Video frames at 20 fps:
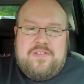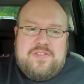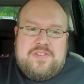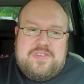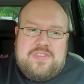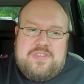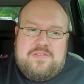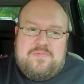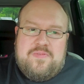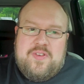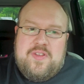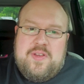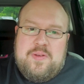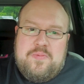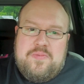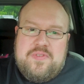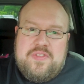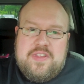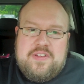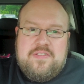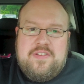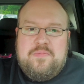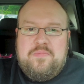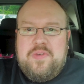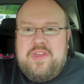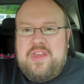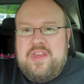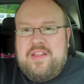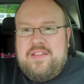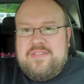Just the ribs and the green
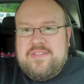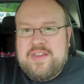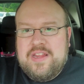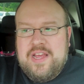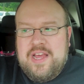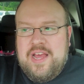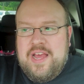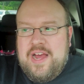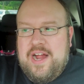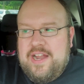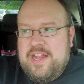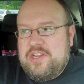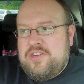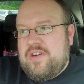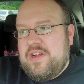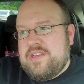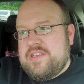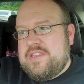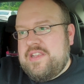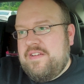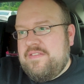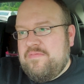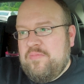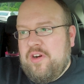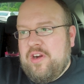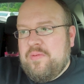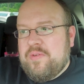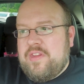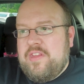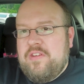beans. And I did try Steph's
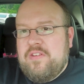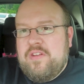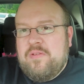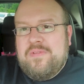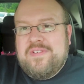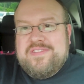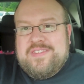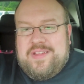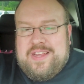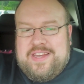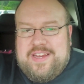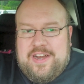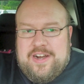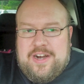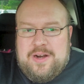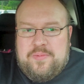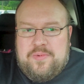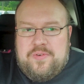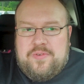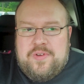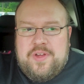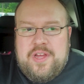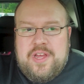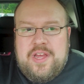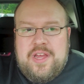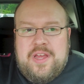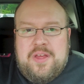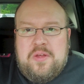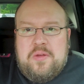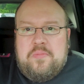Barbecue. It wasn't like terrible,
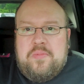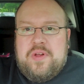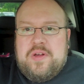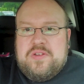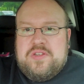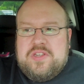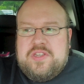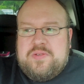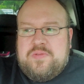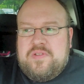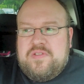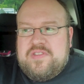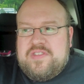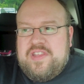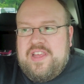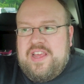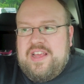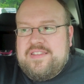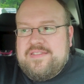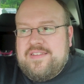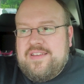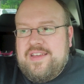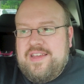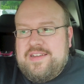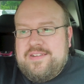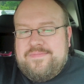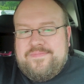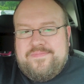but it's just one of those things like,